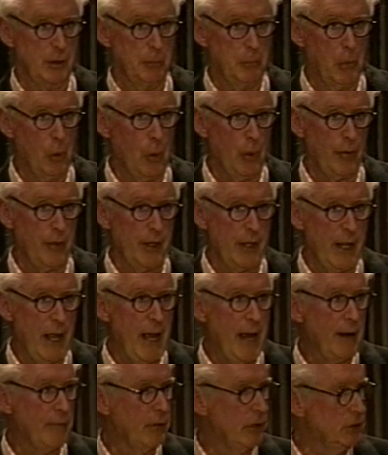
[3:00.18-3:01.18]
more than
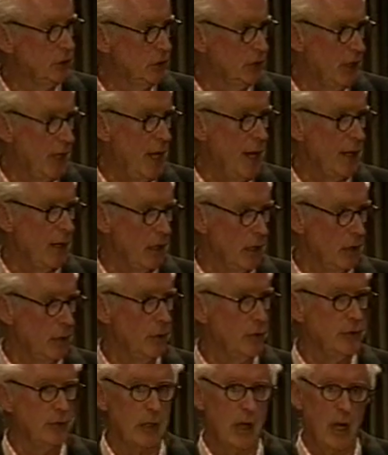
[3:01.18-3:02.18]
average
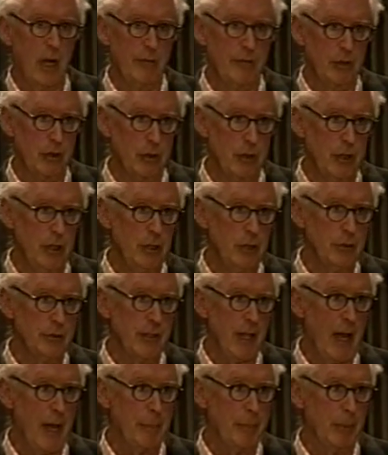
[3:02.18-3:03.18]
downloads of your news
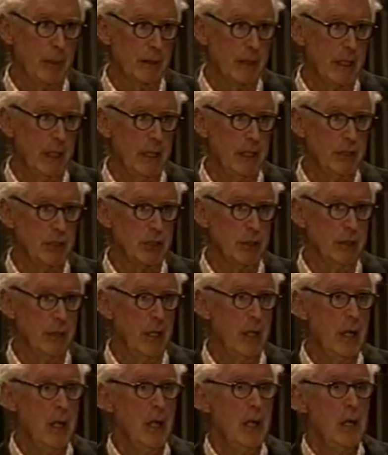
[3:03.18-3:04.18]
application.
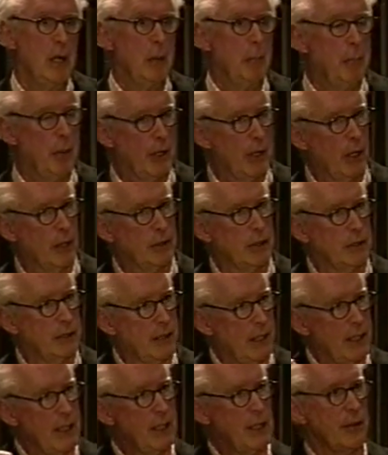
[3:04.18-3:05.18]
But on the
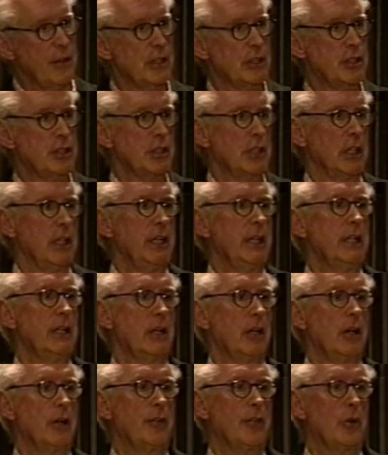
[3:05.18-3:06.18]
day of the Chilean
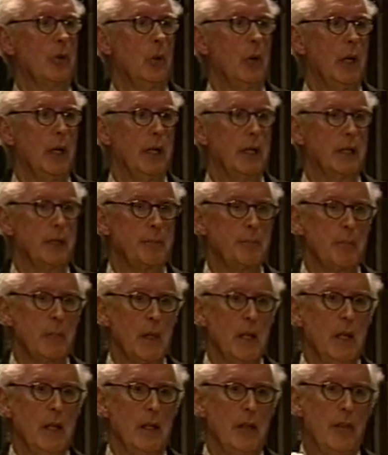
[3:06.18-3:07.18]
earthquake,
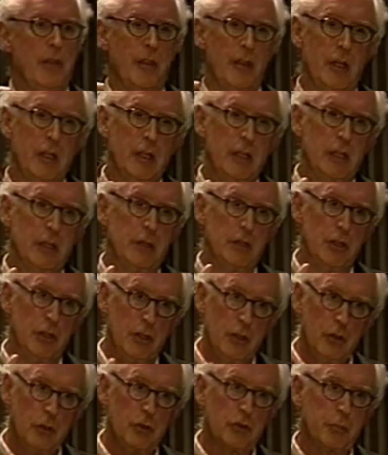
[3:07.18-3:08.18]
the
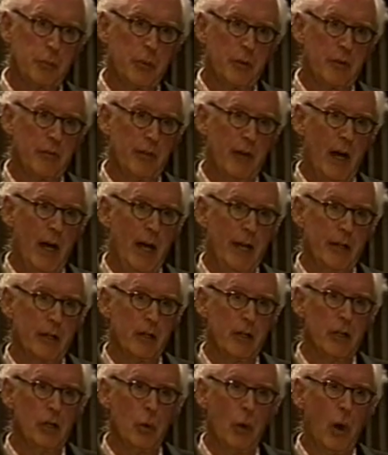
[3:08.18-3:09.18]
news
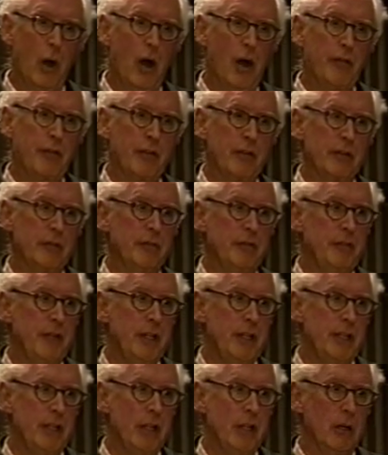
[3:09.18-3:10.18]
provider who offered
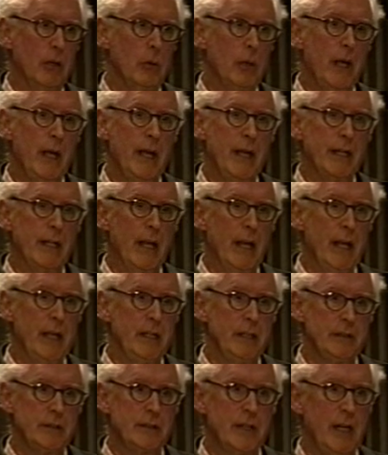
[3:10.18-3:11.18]
video had
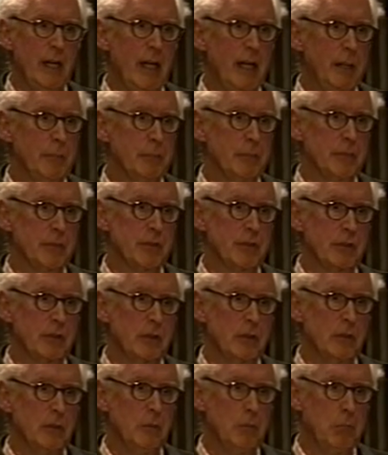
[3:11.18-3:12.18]
8 times
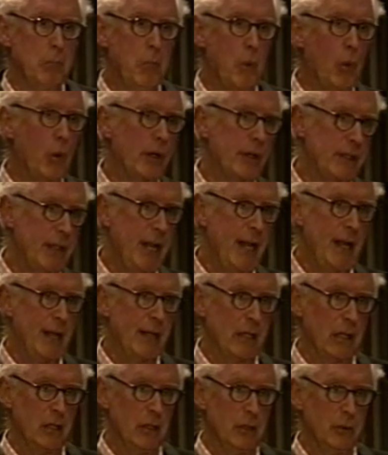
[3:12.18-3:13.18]
more
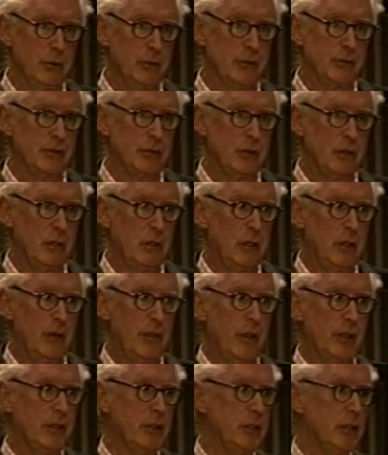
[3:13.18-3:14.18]
downloads
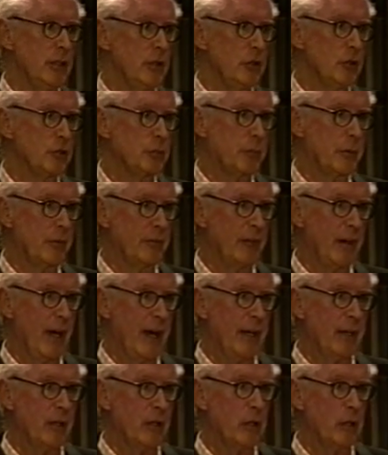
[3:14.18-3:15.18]
than the news
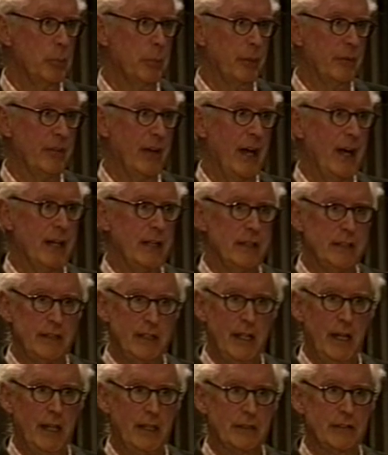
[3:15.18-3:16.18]
provider who provided
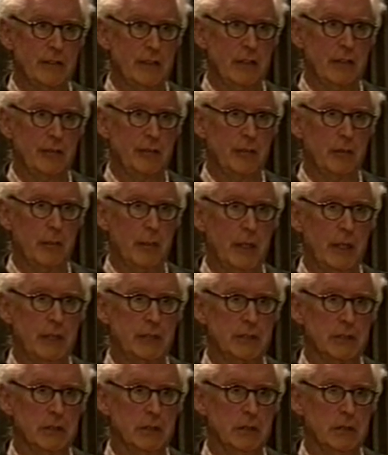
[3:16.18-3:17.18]
text
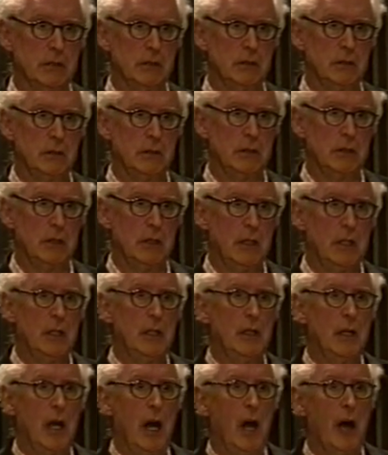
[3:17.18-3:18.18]
information.
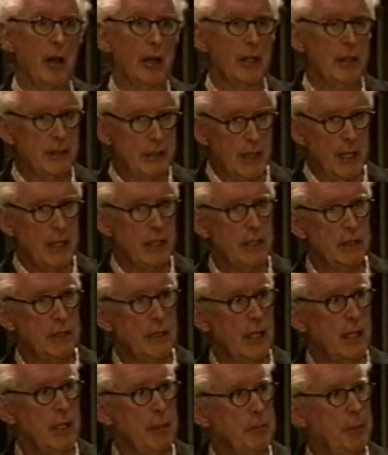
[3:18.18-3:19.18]
On a
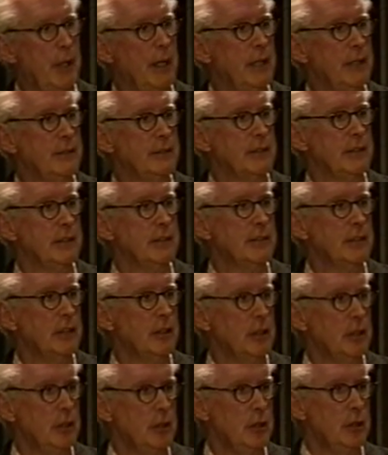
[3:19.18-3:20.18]
day-to-day basis,
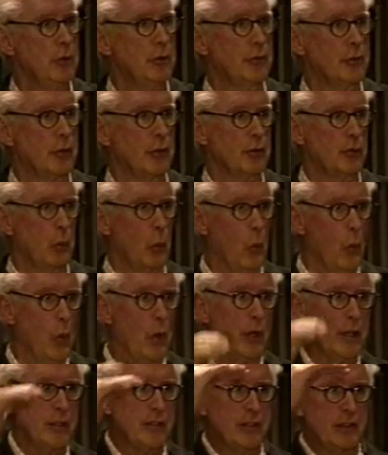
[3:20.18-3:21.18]
users
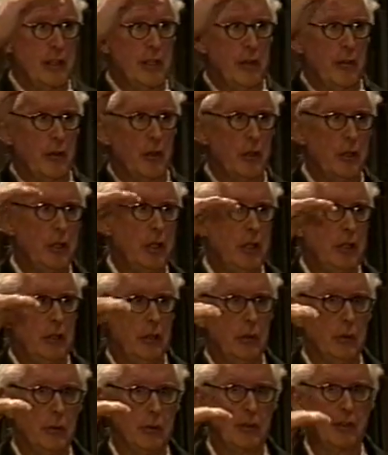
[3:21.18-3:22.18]
want to see their
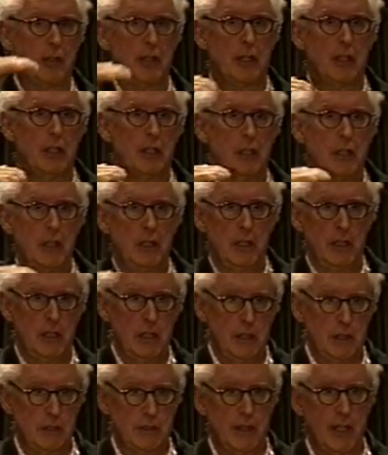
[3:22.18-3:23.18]
news
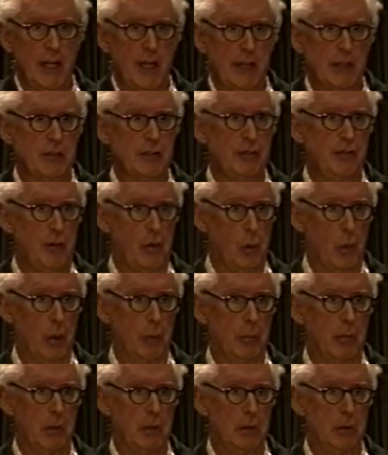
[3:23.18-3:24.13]
in text form,